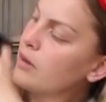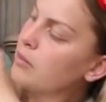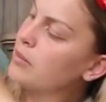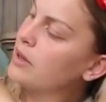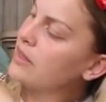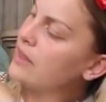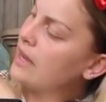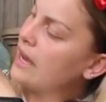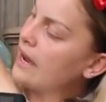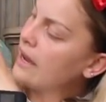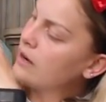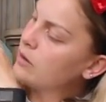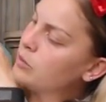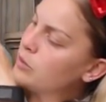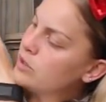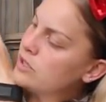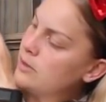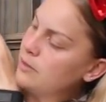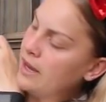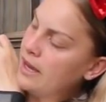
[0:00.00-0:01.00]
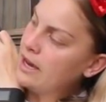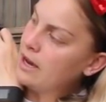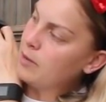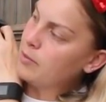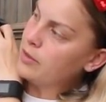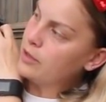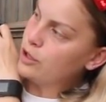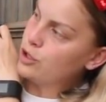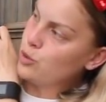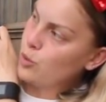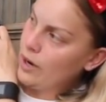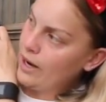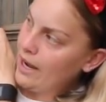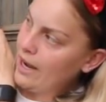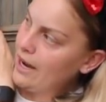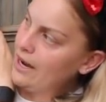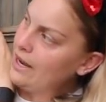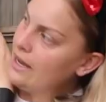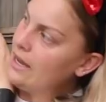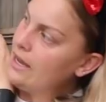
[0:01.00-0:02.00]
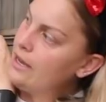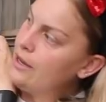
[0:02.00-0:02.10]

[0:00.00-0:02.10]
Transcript: but the animals that make up the twenty.